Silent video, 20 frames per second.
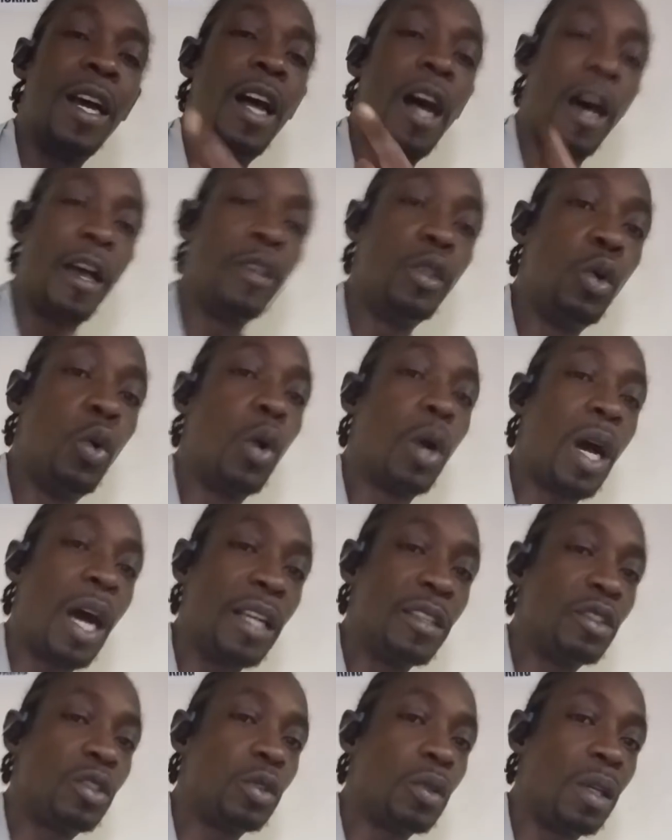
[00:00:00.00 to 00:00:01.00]
And you
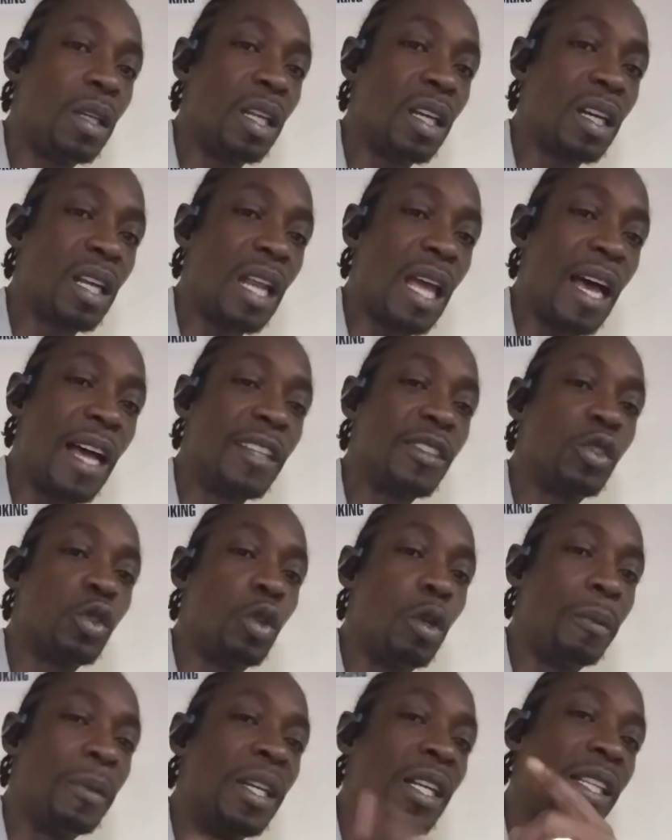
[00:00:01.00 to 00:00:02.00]
control the
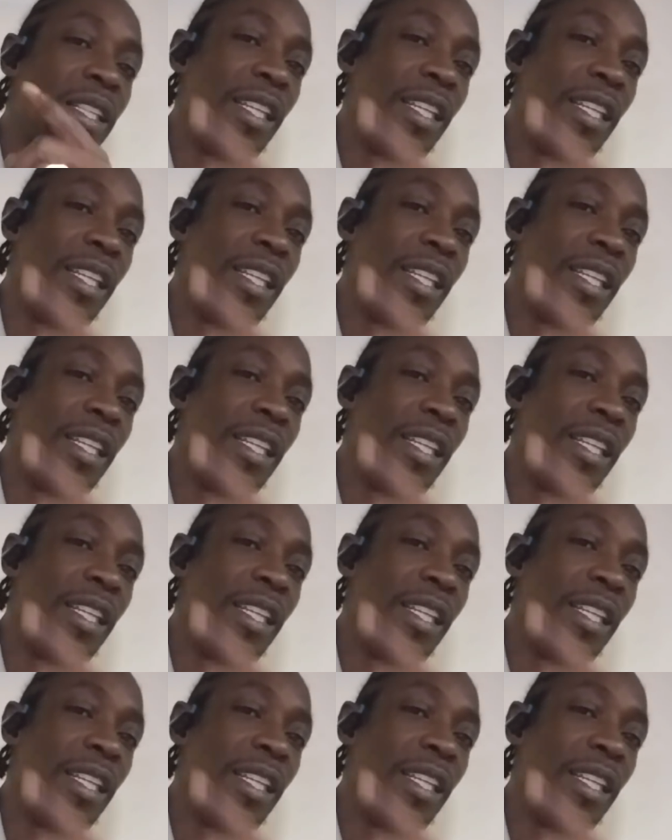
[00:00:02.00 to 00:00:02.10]
classroom.